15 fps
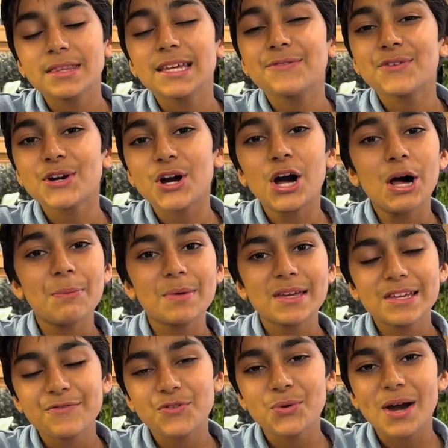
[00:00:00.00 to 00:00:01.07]
leave a
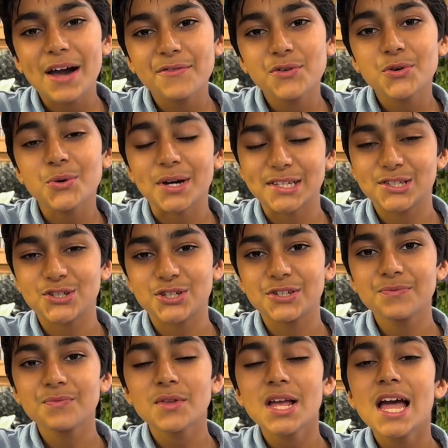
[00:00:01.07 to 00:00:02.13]
comment if you have a
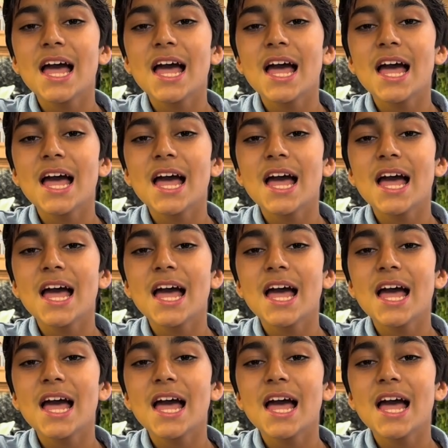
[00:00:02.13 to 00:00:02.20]
question,